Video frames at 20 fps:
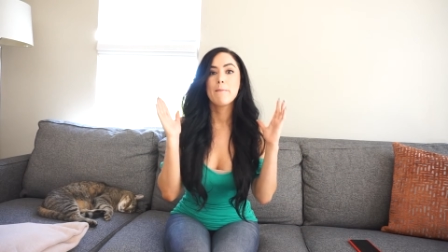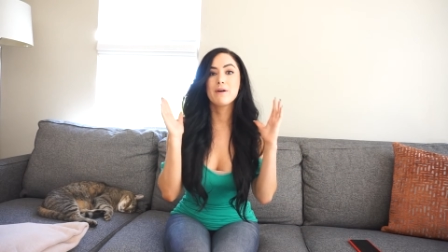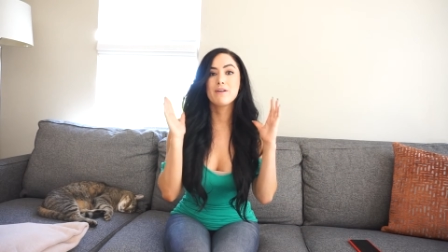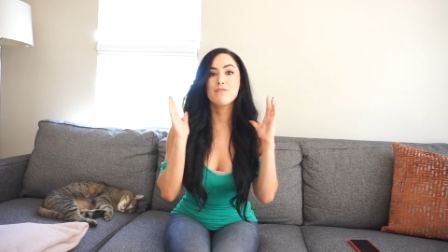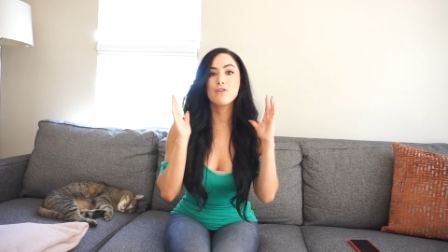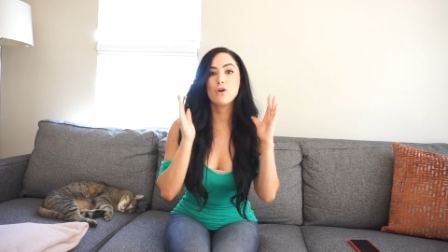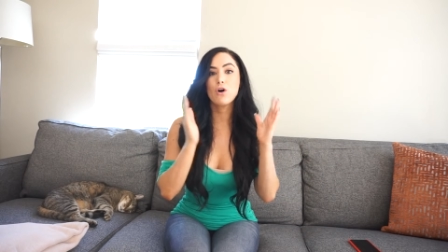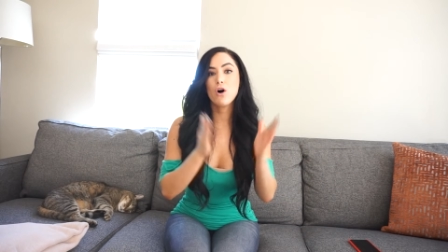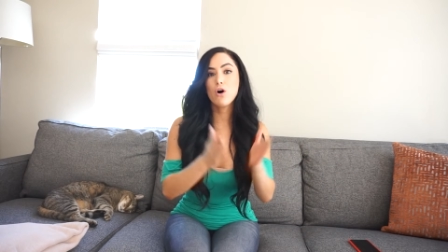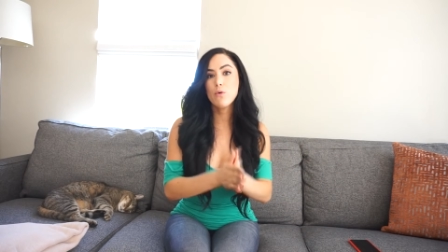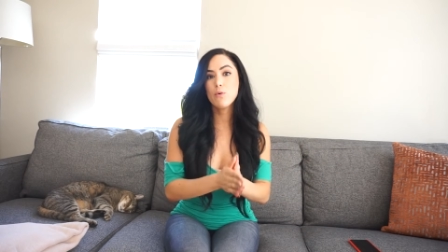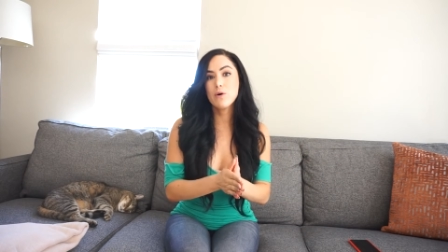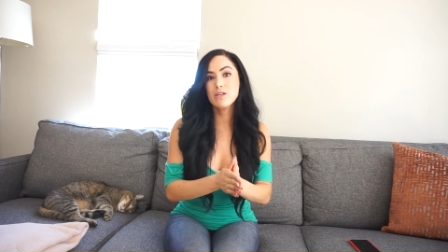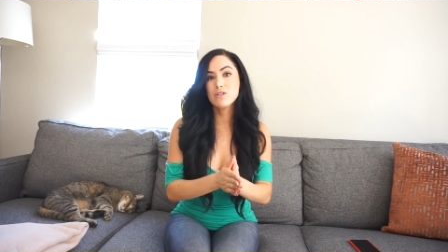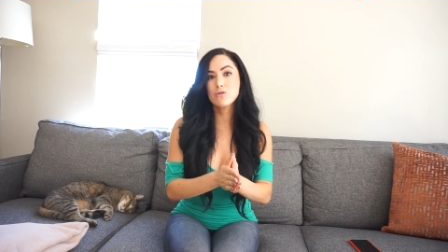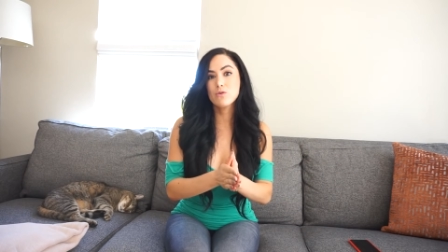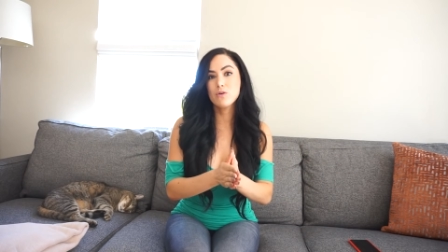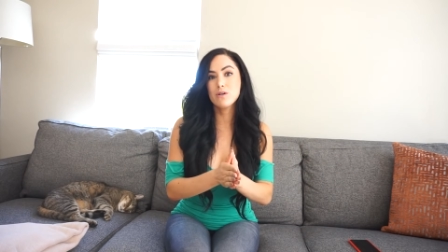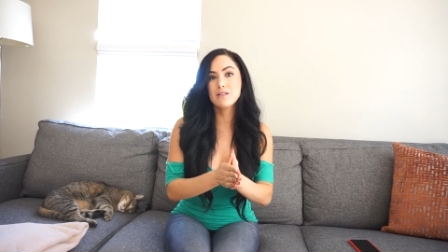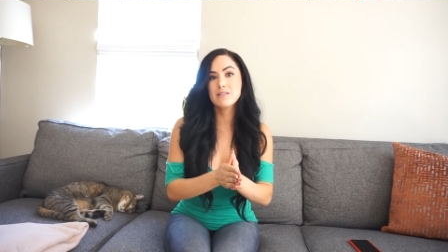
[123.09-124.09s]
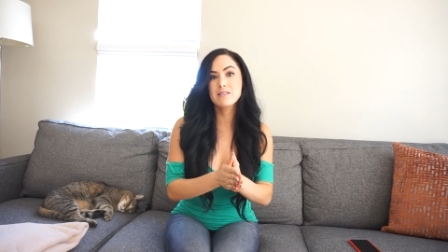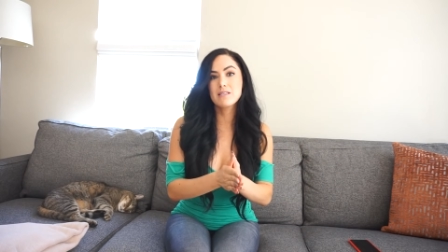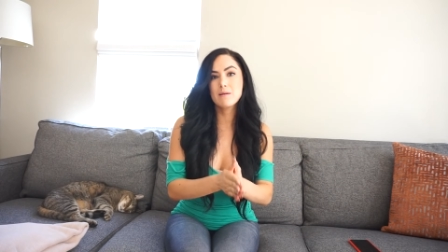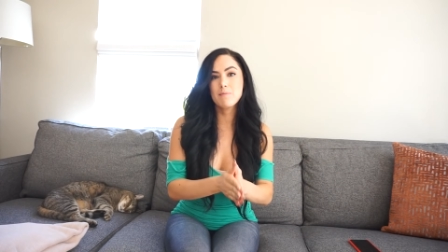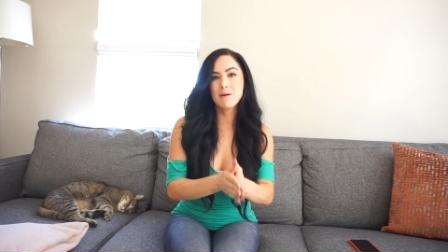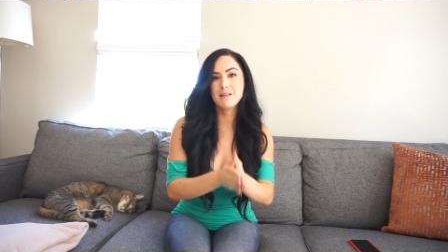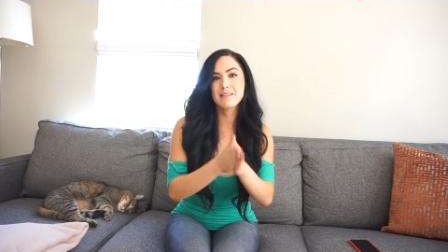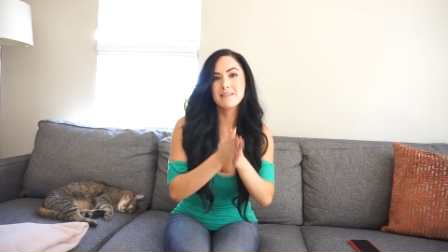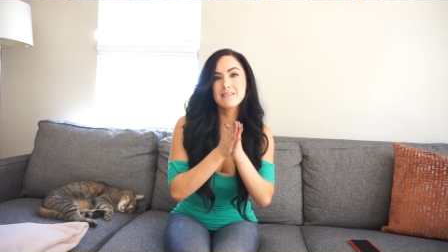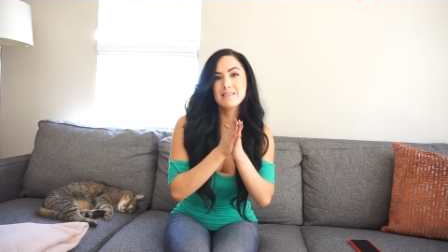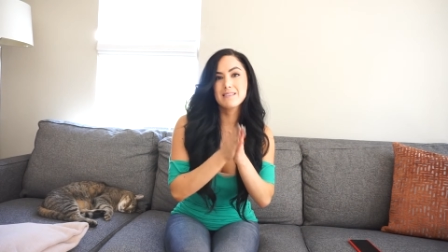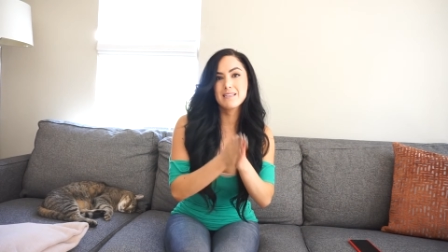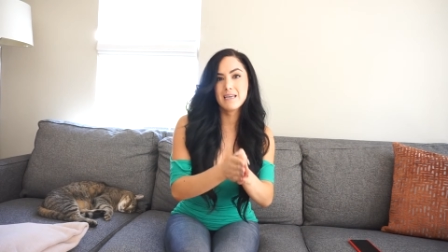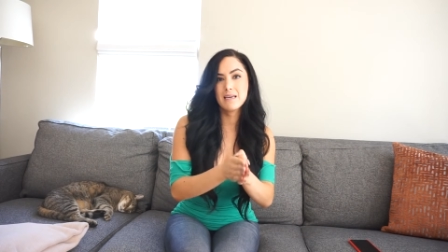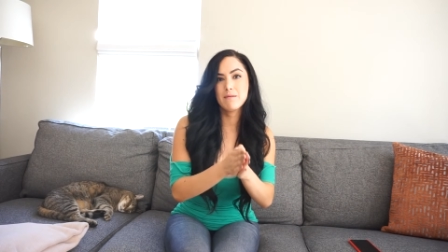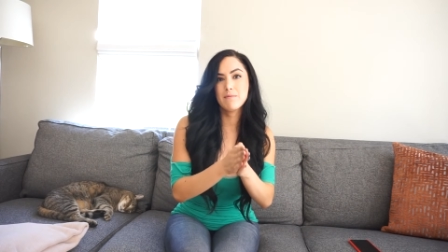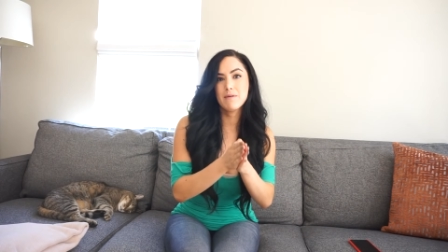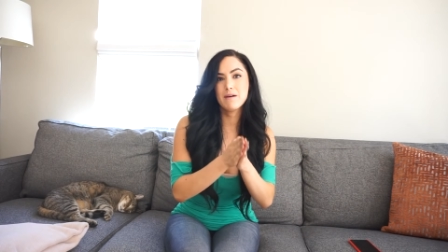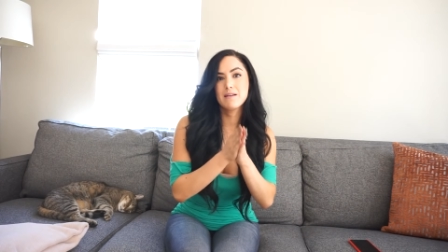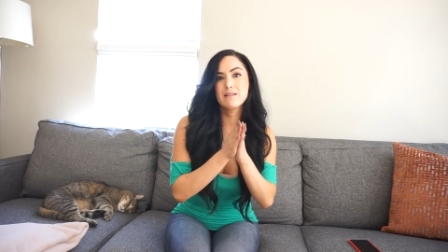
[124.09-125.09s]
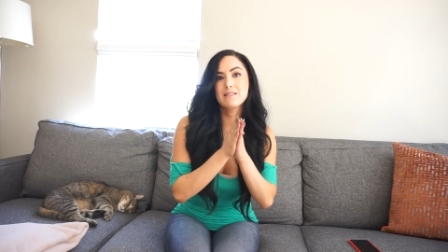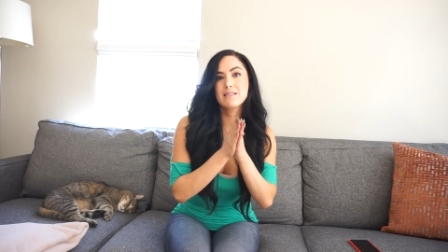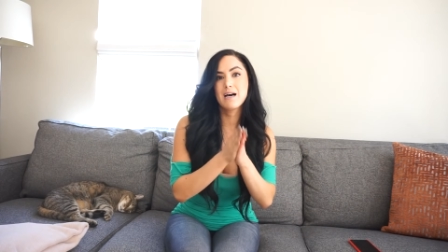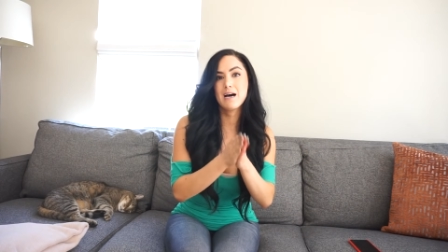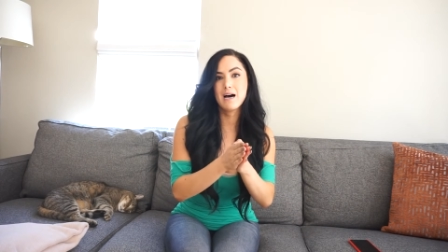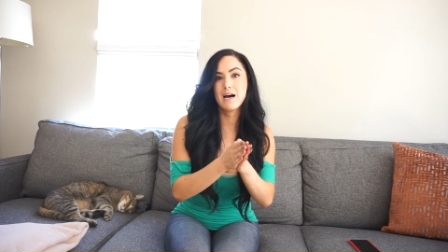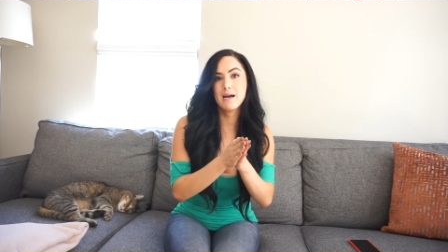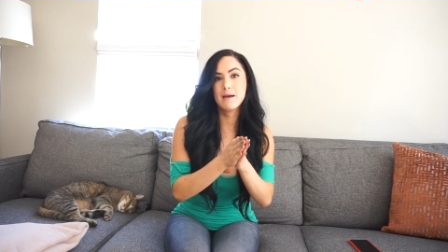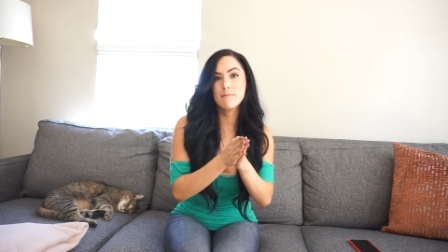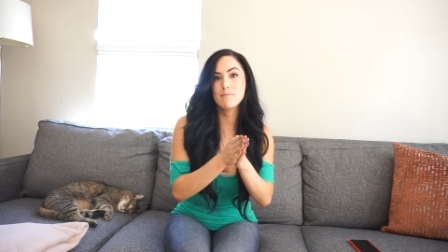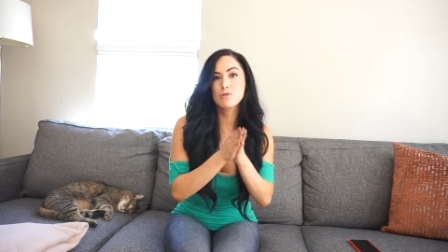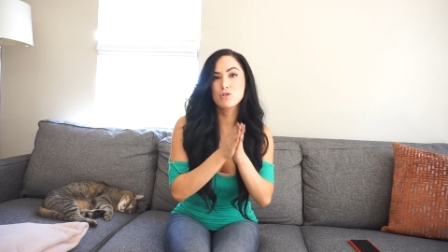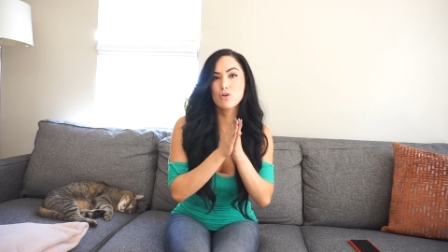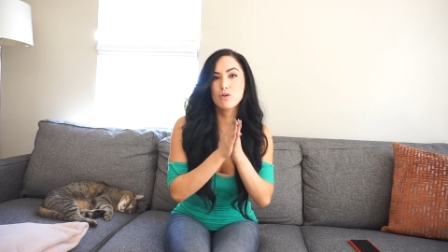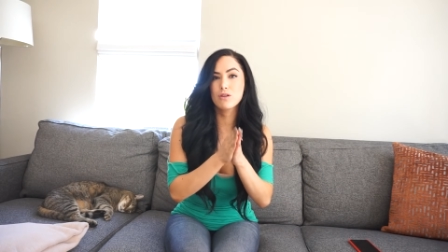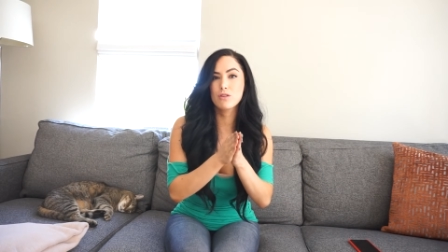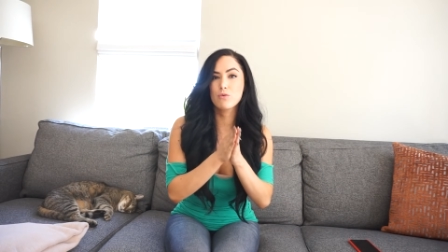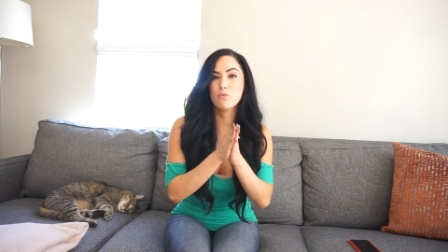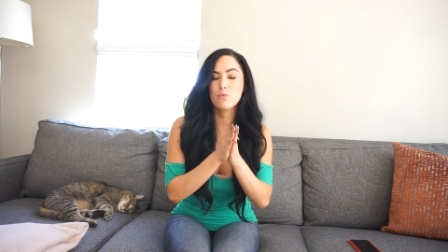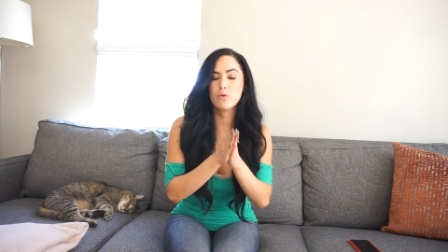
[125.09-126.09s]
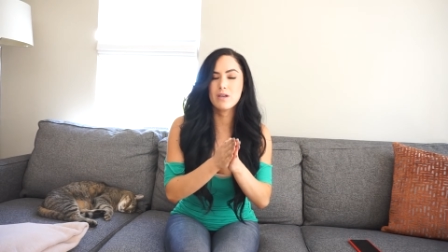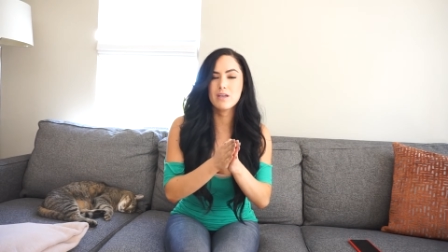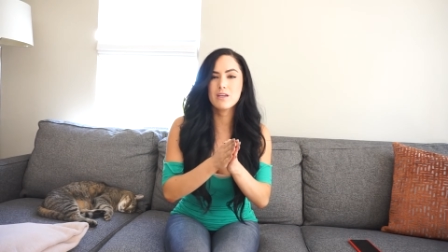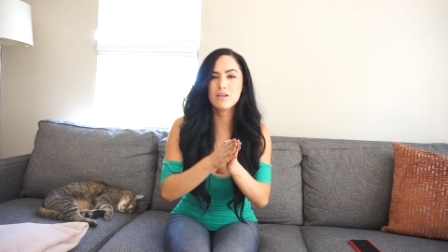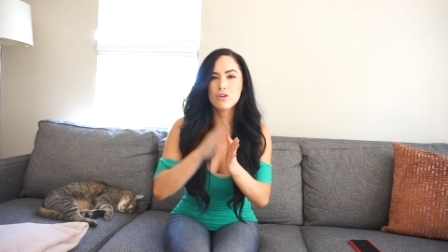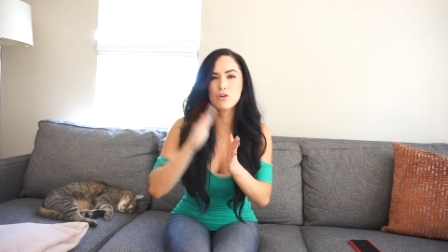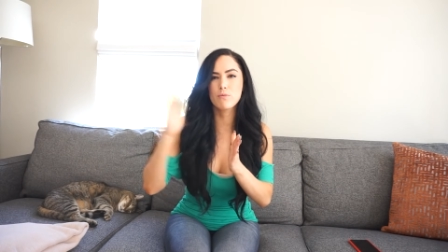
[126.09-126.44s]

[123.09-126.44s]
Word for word: but if you're always going to sleep at the same time during the week,